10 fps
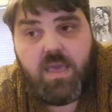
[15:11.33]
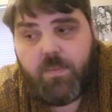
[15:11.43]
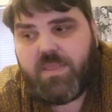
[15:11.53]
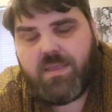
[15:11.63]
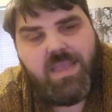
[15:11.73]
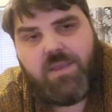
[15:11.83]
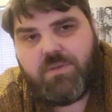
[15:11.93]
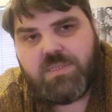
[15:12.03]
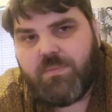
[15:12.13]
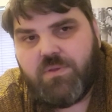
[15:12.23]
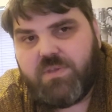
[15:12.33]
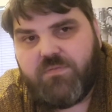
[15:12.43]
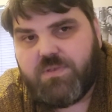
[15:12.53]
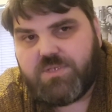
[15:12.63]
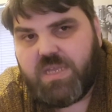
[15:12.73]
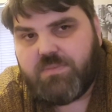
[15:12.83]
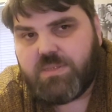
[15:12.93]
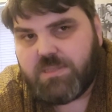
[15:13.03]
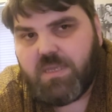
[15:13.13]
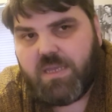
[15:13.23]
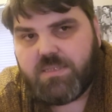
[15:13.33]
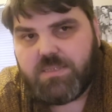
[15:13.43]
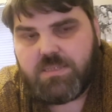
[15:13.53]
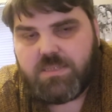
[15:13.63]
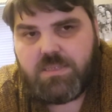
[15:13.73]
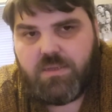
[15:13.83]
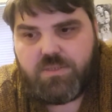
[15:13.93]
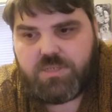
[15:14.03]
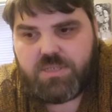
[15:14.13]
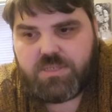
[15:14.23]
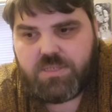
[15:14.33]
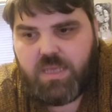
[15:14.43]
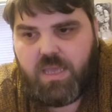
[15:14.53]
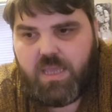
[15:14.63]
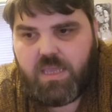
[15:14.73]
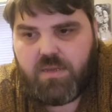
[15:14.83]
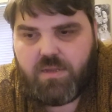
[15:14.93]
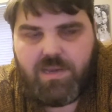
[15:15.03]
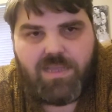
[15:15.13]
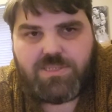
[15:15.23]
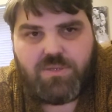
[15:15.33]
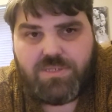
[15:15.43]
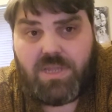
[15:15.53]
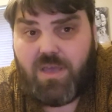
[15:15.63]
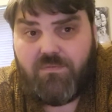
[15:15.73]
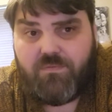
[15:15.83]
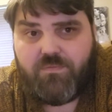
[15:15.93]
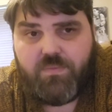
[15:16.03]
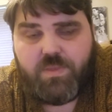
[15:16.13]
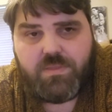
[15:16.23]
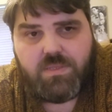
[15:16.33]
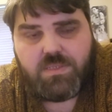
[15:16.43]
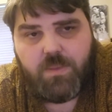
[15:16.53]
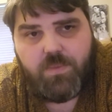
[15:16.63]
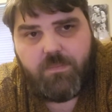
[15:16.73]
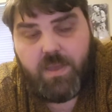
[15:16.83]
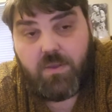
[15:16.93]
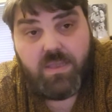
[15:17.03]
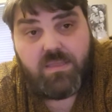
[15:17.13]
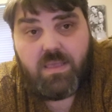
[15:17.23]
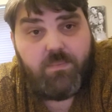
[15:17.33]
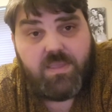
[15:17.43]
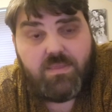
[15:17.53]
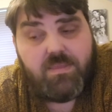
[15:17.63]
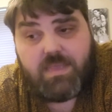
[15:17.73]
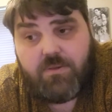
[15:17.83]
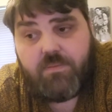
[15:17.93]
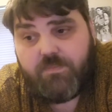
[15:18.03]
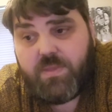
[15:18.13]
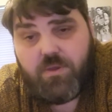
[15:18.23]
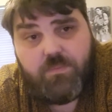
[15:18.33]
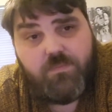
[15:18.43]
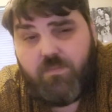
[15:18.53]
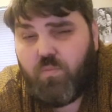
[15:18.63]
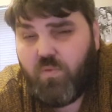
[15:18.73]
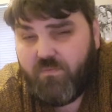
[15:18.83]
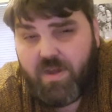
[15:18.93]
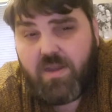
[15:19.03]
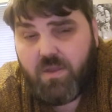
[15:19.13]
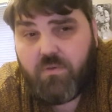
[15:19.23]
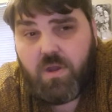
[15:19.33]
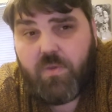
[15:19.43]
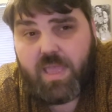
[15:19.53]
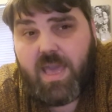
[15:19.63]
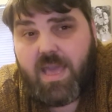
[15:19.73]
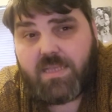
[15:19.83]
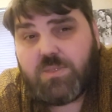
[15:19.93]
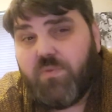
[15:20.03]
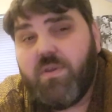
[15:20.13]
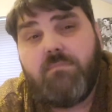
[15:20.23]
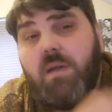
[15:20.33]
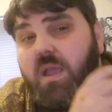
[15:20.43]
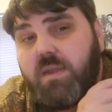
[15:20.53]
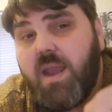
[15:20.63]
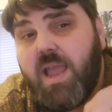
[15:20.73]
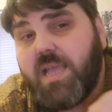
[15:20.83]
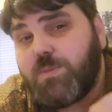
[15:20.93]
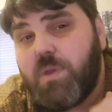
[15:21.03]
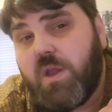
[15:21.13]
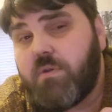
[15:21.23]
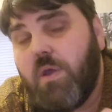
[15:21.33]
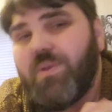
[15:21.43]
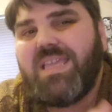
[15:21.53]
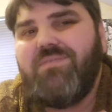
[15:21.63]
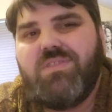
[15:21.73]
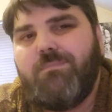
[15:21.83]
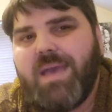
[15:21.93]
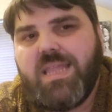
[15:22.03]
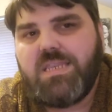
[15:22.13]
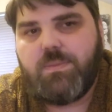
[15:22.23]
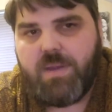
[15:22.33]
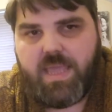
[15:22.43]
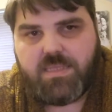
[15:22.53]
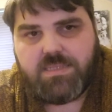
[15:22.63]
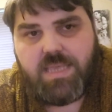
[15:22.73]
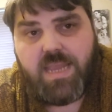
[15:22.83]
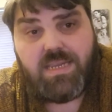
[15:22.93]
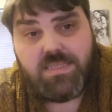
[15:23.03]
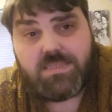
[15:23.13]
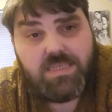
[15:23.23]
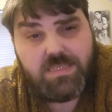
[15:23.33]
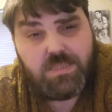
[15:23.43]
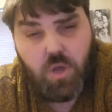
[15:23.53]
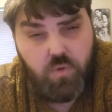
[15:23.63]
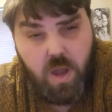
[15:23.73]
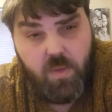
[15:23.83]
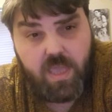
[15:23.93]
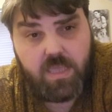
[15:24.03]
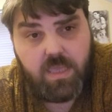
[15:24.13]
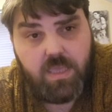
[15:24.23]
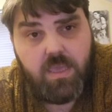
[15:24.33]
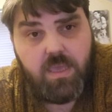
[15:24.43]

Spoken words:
I mean, their heroes come in all different shapes and sizes. It's not just, you know, Lightoller diving from the top of the boat. There were very heroic acts that were very minor acts, but heroic. Even the band playing to the end is heroic.